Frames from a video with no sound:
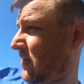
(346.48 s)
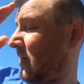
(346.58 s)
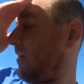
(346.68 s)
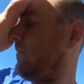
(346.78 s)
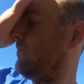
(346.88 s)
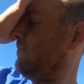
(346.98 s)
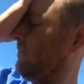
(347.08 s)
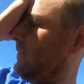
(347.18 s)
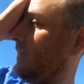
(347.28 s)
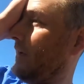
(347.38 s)

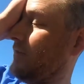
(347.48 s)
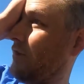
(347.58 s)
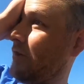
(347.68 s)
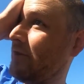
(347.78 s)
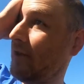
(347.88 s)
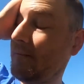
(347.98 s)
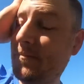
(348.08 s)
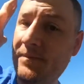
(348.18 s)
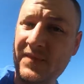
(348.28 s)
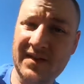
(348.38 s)
let it charge up
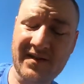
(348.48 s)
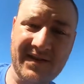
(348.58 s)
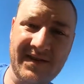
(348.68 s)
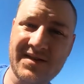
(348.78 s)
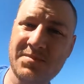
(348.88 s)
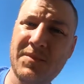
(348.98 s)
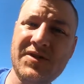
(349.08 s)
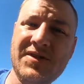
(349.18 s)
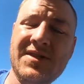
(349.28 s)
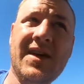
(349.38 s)
as
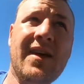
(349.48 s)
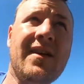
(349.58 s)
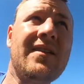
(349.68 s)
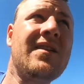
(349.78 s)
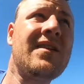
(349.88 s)
much as you can,